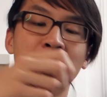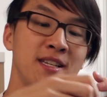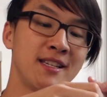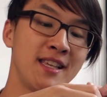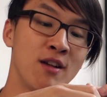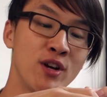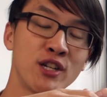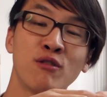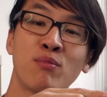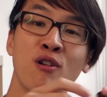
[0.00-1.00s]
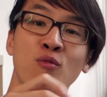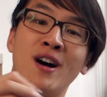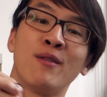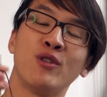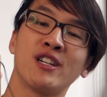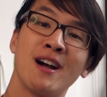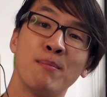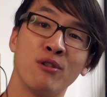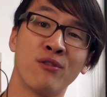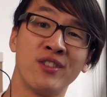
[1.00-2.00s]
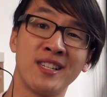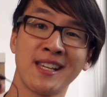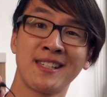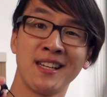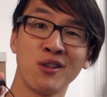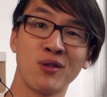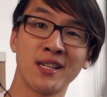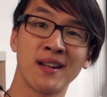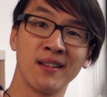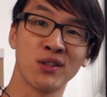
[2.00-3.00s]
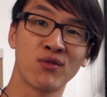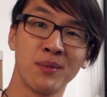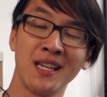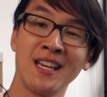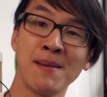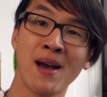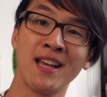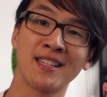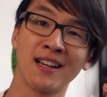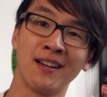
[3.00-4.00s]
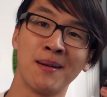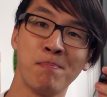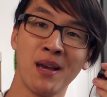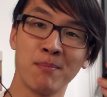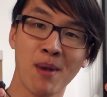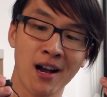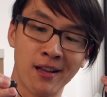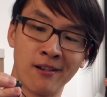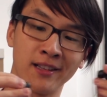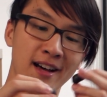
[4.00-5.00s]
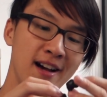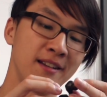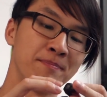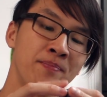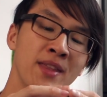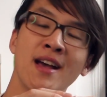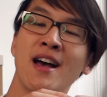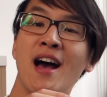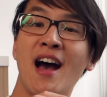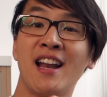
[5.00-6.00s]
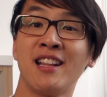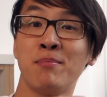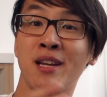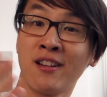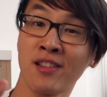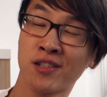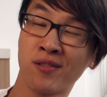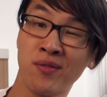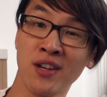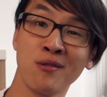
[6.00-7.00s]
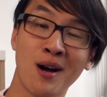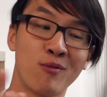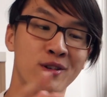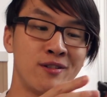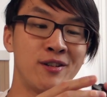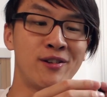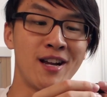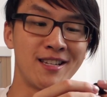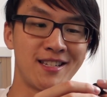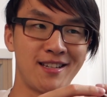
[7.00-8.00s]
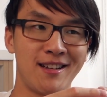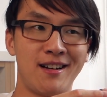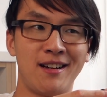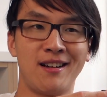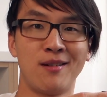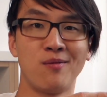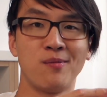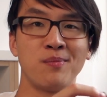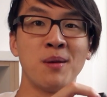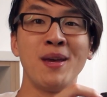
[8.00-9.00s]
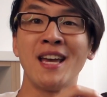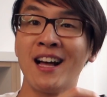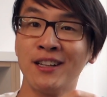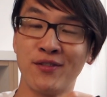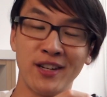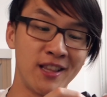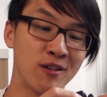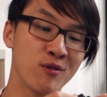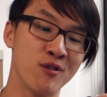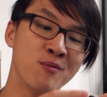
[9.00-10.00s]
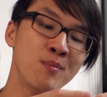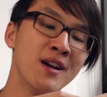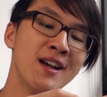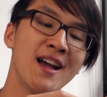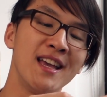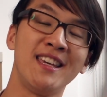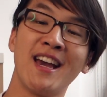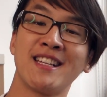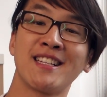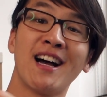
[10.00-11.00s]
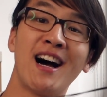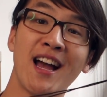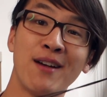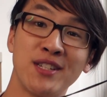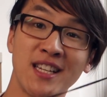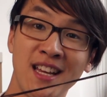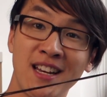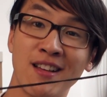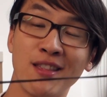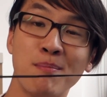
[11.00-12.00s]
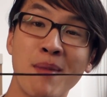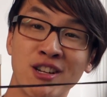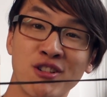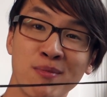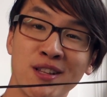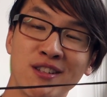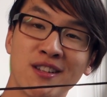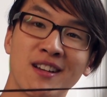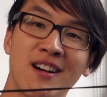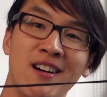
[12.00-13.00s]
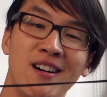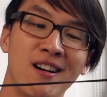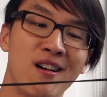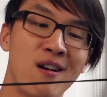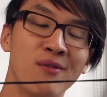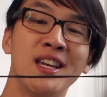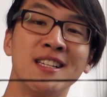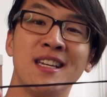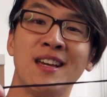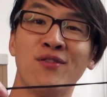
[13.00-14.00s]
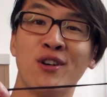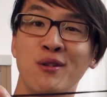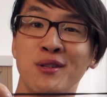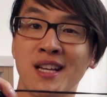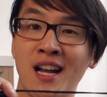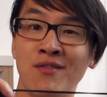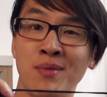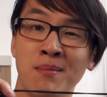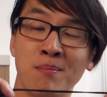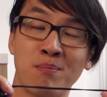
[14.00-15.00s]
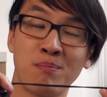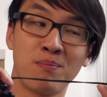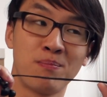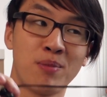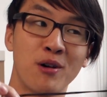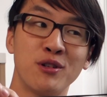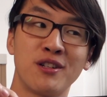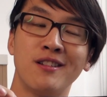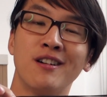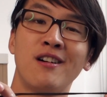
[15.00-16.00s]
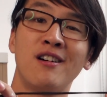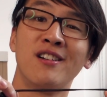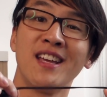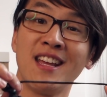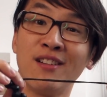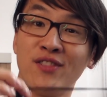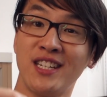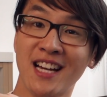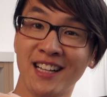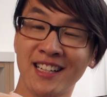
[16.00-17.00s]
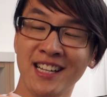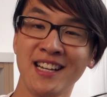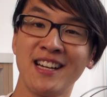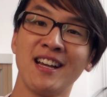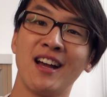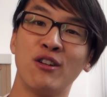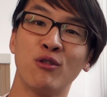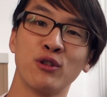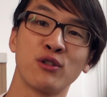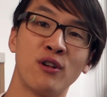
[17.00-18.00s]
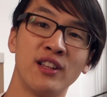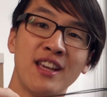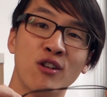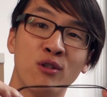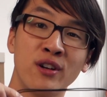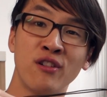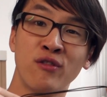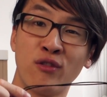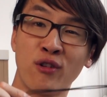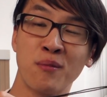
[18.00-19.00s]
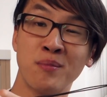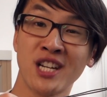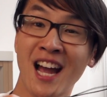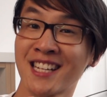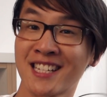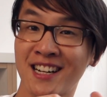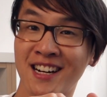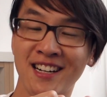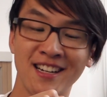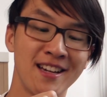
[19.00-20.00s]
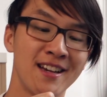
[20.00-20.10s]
This is the original Pro 1, which I bought for $60 US from the eBay seller Big Bargain Online. And at the beginning of this review, I want to address the big elephant in the room. Yes, I have seen the measurements of these earphones that have been posted on Inner Fidelity and also on the audio forum Chankstar,